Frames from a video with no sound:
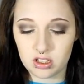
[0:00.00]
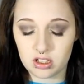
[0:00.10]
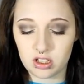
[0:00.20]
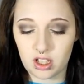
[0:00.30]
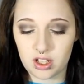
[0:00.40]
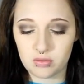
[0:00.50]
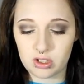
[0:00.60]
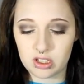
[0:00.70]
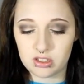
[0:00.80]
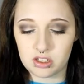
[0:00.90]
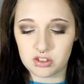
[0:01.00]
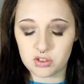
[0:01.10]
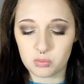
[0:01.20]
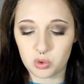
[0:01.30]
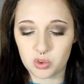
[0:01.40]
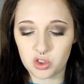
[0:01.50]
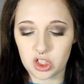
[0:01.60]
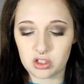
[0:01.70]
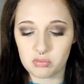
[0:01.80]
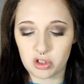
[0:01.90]
the NYC Smooth
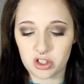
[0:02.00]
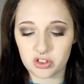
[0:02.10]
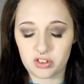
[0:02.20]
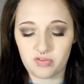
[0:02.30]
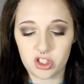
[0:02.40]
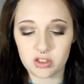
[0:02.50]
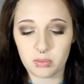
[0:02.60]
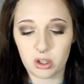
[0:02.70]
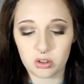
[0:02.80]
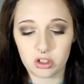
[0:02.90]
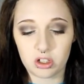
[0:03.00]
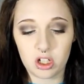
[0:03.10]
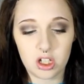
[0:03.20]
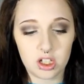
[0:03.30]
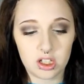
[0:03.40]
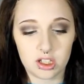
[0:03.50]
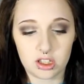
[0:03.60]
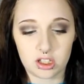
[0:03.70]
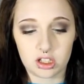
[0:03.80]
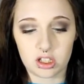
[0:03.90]
Skin Bronzing Face Powder
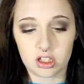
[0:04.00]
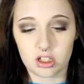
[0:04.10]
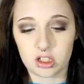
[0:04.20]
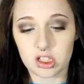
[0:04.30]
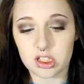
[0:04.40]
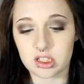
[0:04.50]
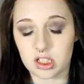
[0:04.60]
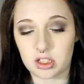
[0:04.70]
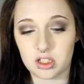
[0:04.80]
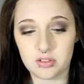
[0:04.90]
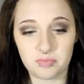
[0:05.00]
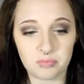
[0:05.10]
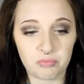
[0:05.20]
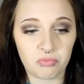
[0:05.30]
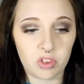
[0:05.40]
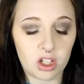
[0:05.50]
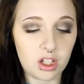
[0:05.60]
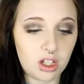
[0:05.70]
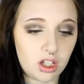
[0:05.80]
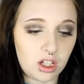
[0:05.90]
in the color Sunny.
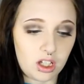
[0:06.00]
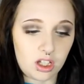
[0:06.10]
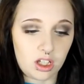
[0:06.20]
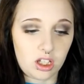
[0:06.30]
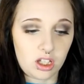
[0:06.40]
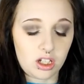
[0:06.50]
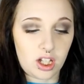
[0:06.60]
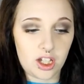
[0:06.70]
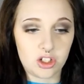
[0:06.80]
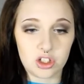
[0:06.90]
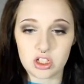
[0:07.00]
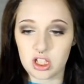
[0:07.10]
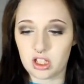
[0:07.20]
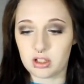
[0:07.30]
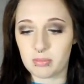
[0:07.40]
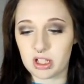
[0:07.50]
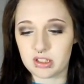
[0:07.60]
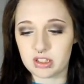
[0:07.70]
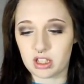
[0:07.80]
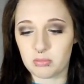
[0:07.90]
And I just take
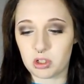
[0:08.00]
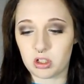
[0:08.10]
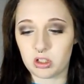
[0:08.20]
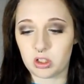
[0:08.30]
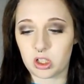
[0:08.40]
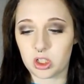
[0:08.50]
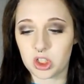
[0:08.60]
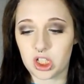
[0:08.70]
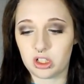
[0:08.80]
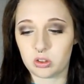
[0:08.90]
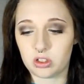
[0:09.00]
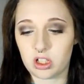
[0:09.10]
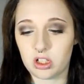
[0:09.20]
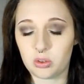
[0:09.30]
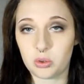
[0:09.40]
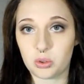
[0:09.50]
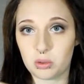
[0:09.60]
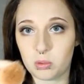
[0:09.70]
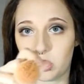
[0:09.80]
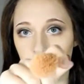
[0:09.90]
my Sigma large angled
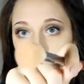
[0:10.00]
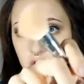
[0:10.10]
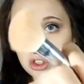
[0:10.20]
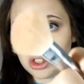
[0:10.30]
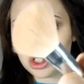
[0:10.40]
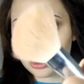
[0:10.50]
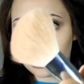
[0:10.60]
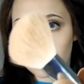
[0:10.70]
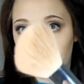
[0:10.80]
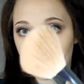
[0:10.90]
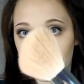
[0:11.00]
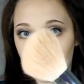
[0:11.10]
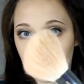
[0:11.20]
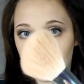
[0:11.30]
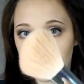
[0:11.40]
contour brush that just